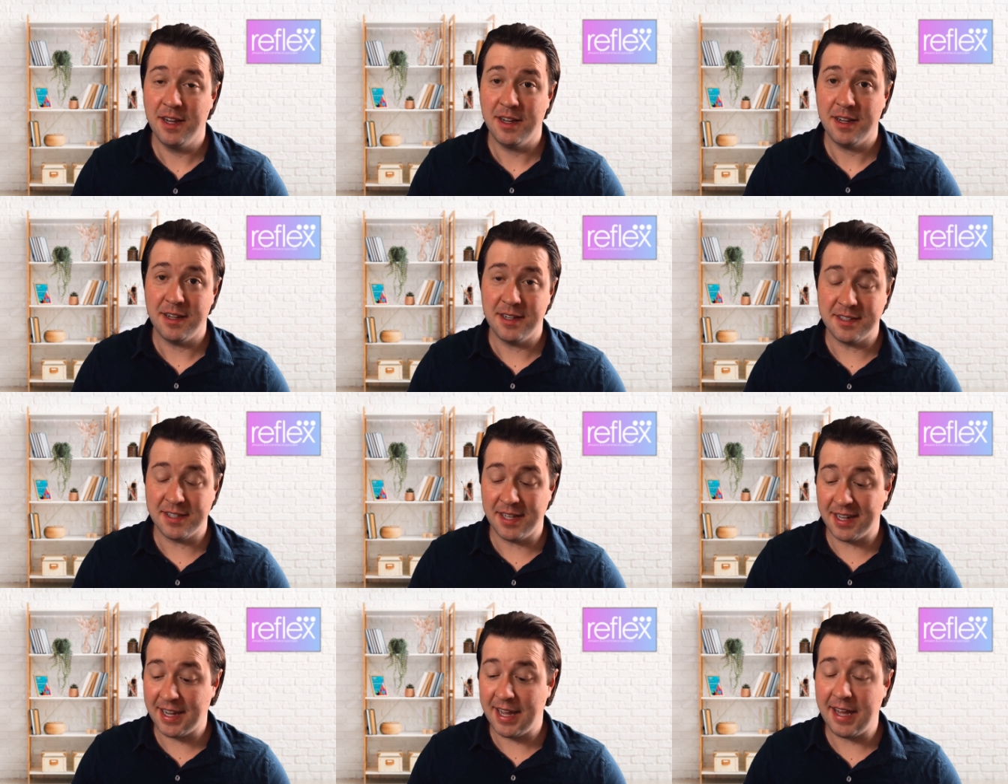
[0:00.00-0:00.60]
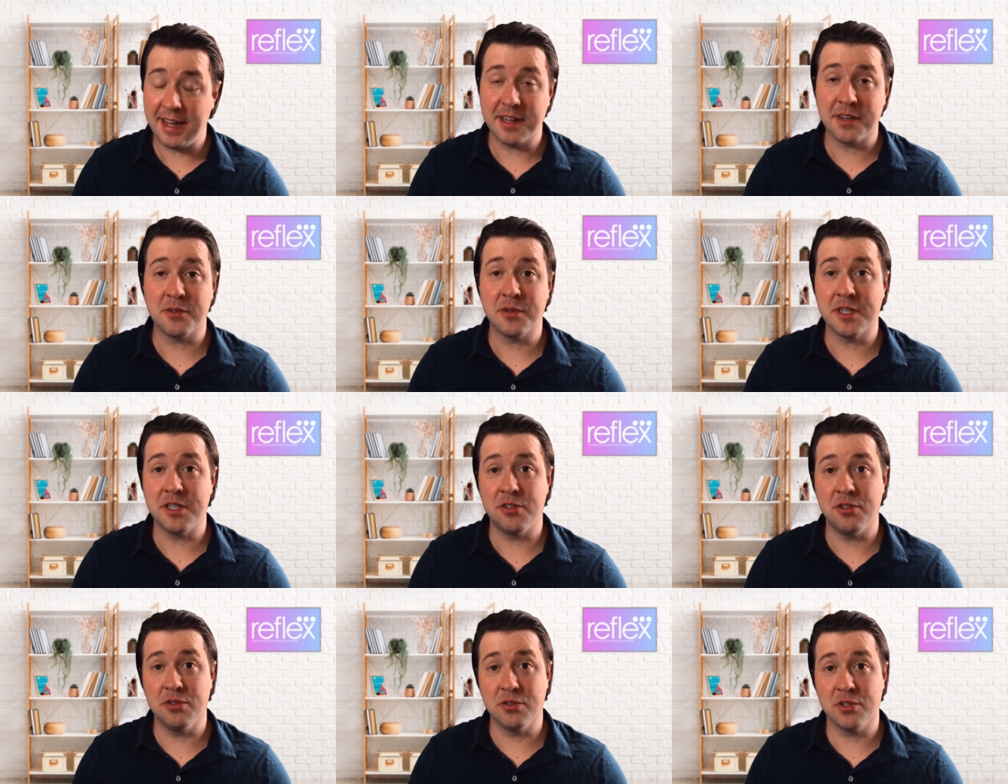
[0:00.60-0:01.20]
Is that category
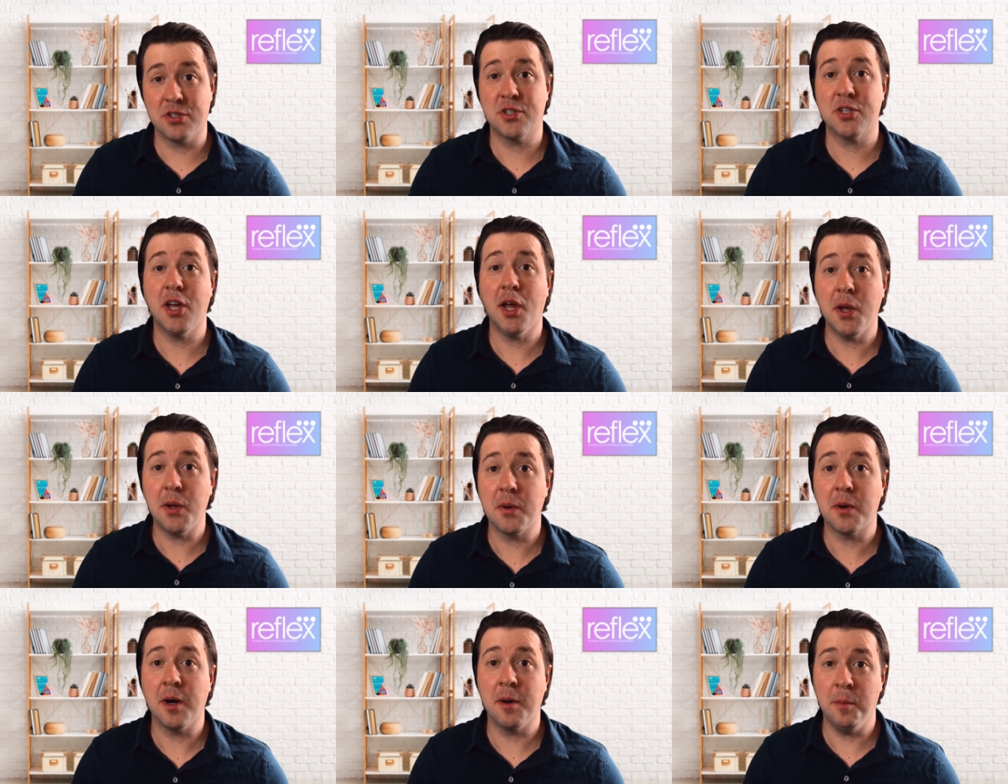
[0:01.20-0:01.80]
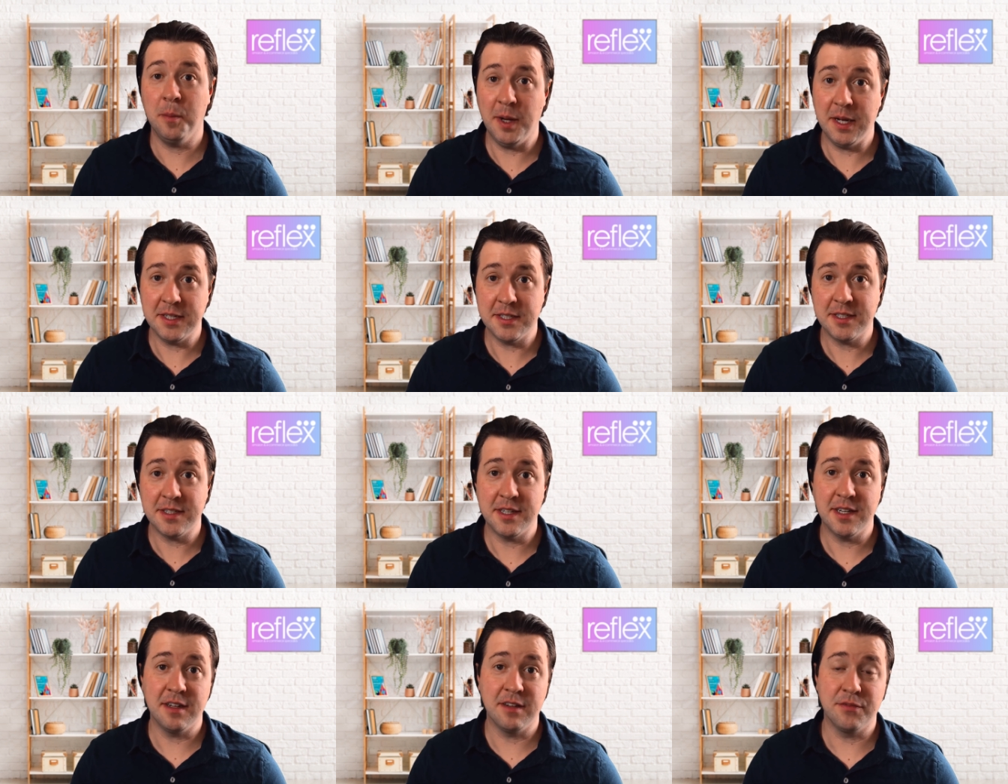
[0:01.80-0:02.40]
just too
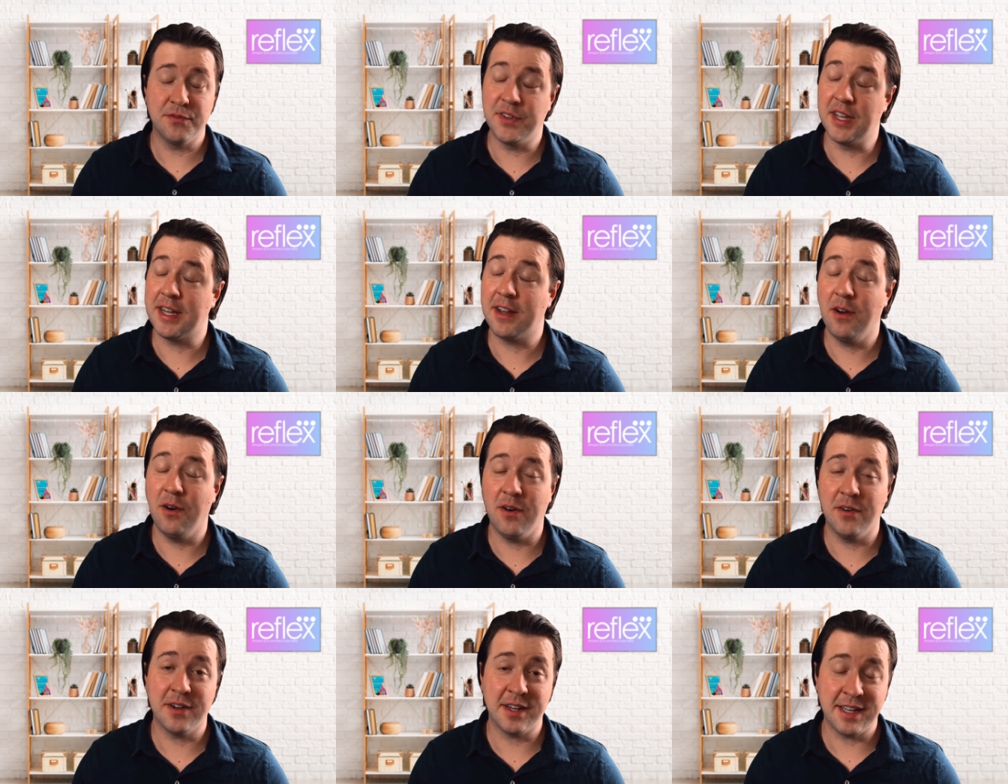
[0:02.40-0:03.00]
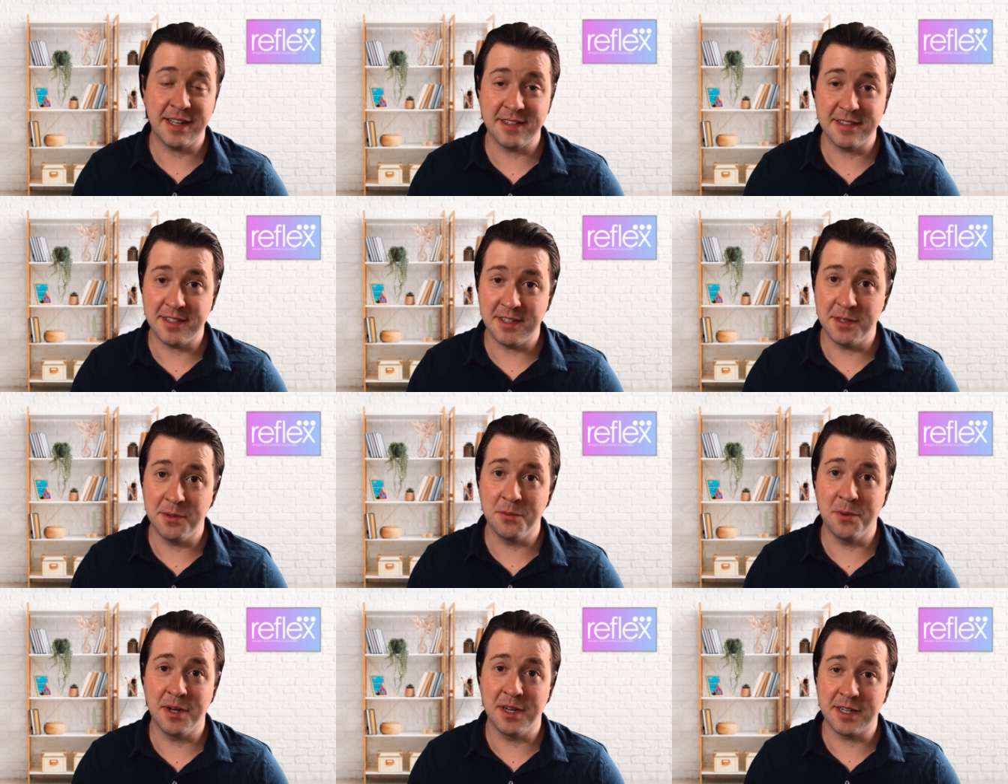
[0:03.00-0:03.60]
competitive? They can't get to the
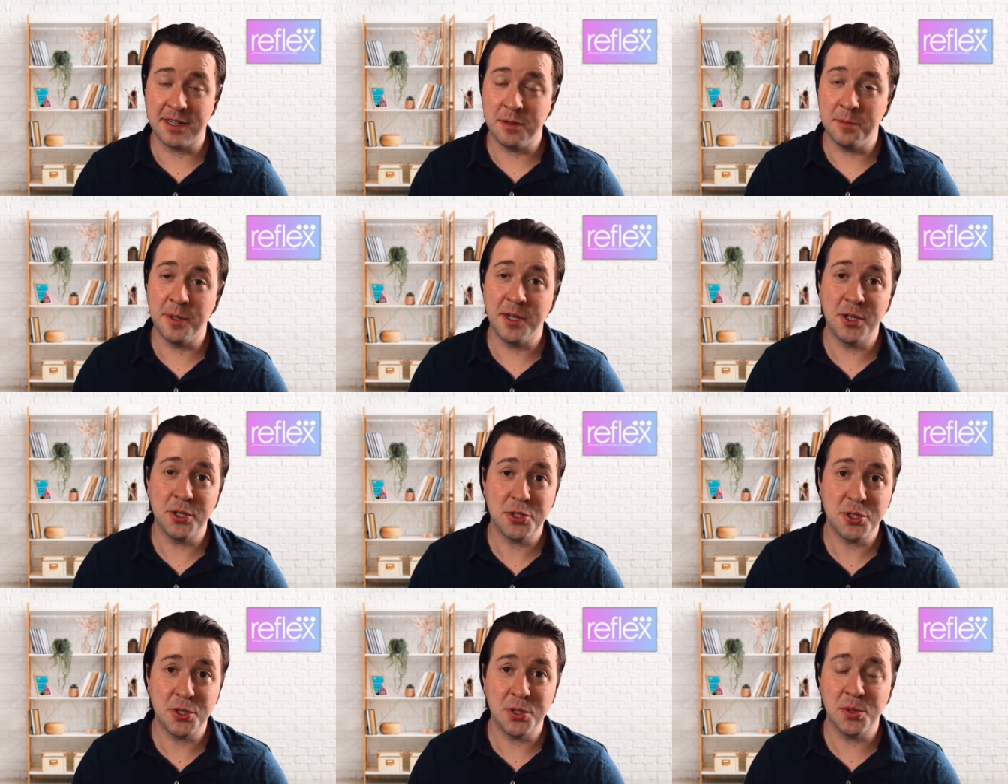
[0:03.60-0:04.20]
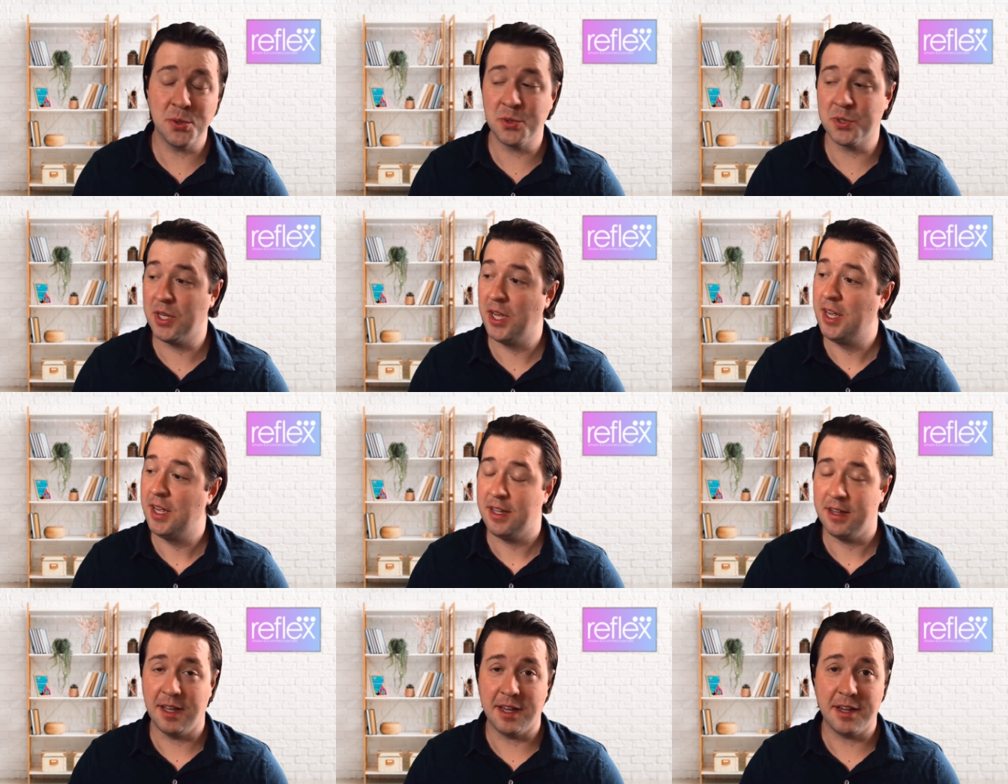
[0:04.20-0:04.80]
right commercials,
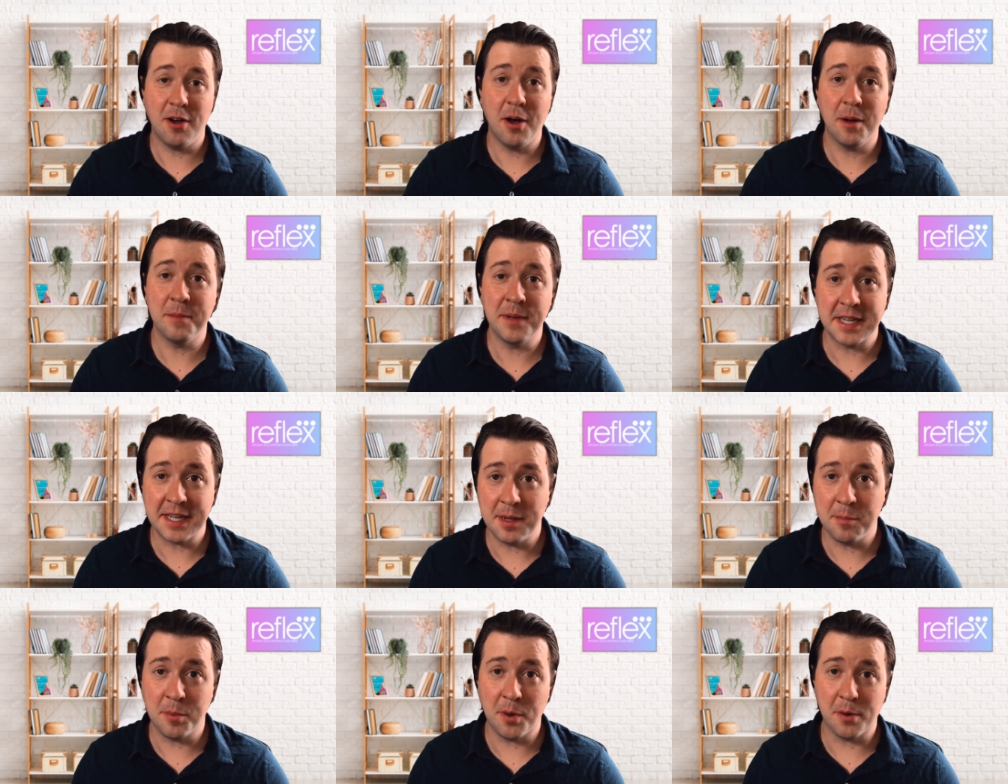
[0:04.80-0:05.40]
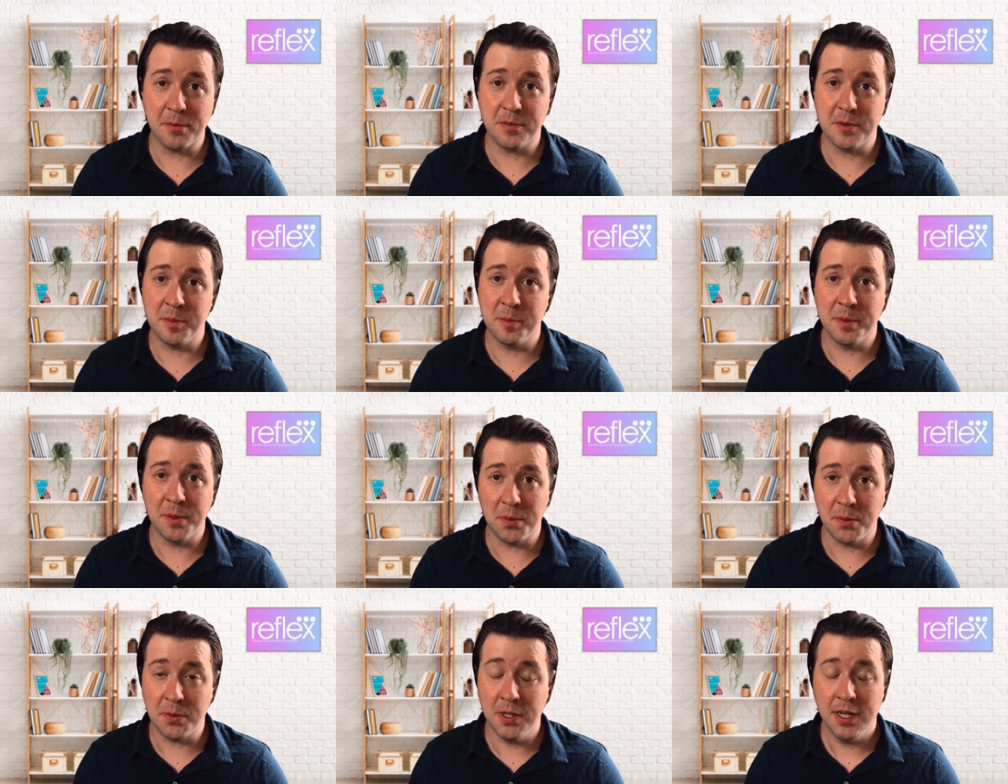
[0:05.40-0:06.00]
they can't make it
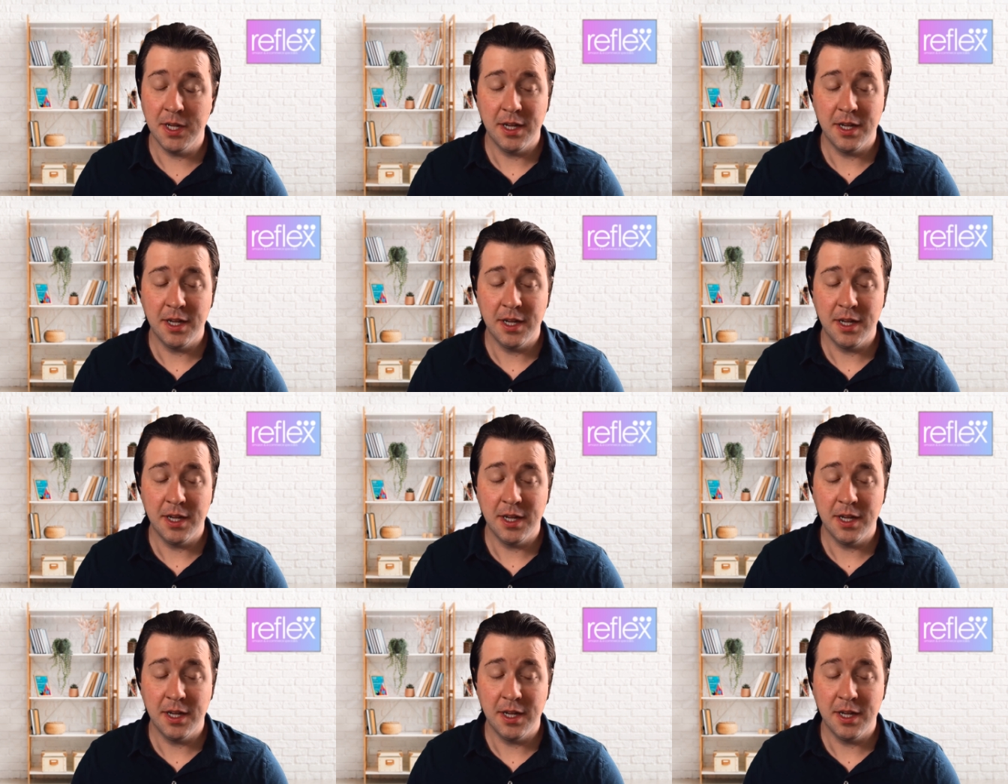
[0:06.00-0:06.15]
profitable,